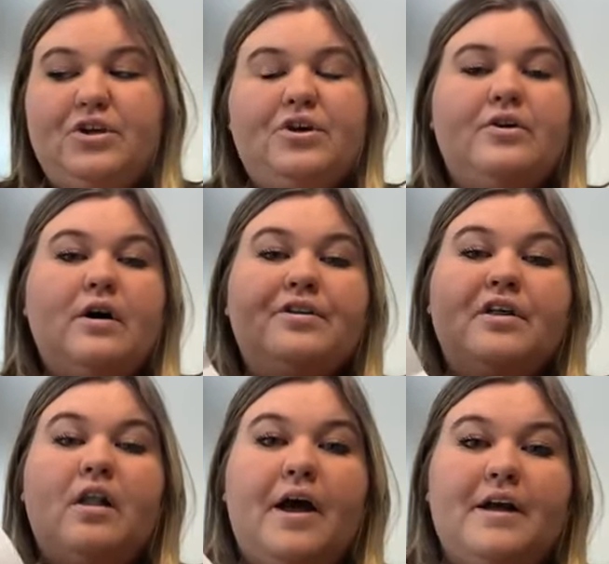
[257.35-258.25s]
"You are
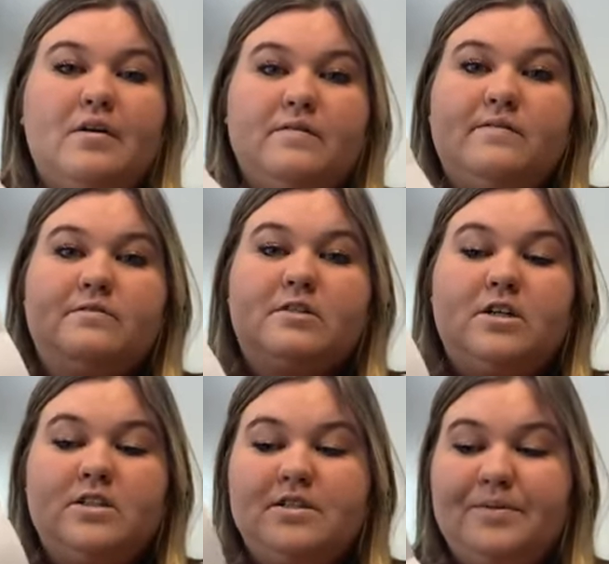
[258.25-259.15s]
the light of the
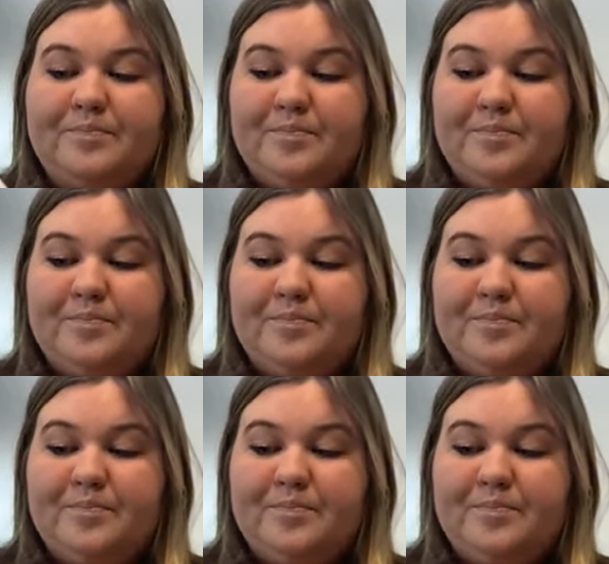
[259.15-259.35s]
world."